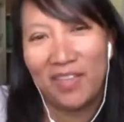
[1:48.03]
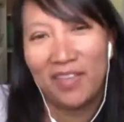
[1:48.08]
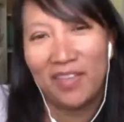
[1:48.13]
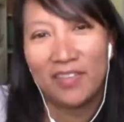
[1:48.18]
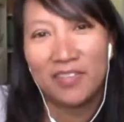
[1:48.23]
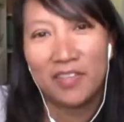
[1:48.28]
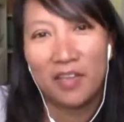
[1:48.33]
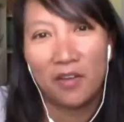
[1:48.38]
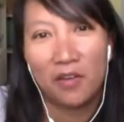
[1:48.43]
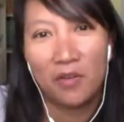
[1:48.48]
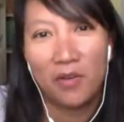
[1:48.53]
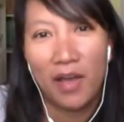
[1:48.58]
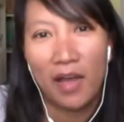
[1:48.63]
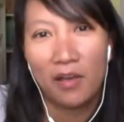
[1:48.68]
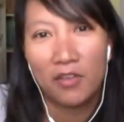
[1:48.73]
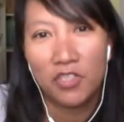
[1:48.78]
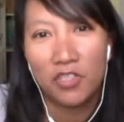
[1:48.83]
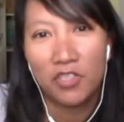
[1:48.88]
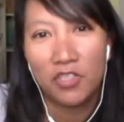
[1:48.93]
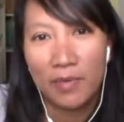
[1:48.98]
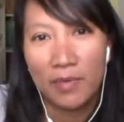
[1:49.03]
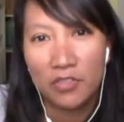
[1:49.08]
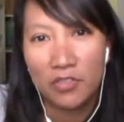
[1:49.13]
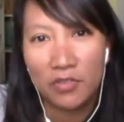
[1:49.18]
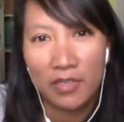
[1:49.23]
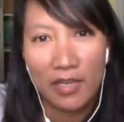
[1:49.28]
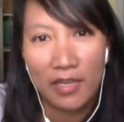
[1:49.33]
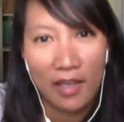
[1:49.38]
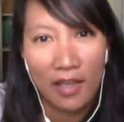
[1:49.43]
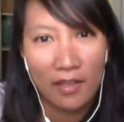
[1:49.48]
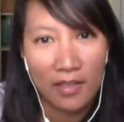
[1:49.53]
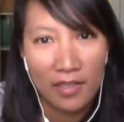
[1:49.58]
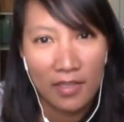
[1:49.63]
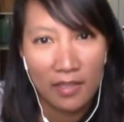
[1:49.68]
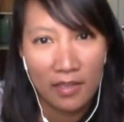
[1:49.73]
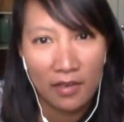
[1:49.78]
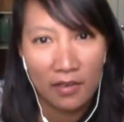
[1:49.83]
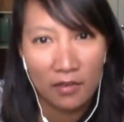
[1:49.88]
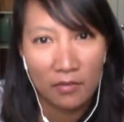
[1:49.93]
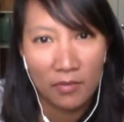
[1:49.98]
So I'll share my screen now.
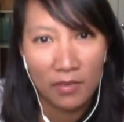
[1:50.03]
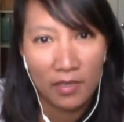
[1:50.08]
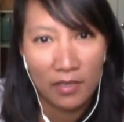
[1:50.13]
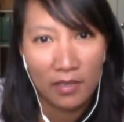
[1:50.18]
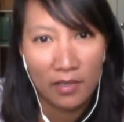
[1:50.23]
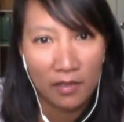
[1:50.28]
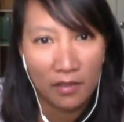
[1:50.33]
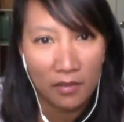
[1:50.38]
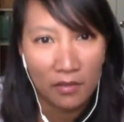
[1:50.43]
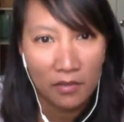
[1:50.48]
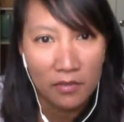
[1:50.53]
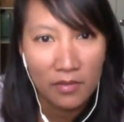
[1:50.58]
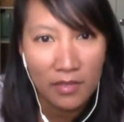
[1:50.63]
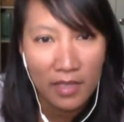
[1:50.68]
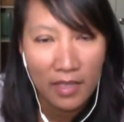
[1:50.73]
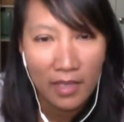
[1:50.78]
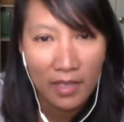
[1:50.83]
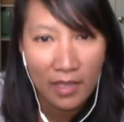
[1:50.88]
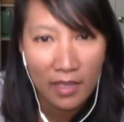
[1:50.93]
Here we go.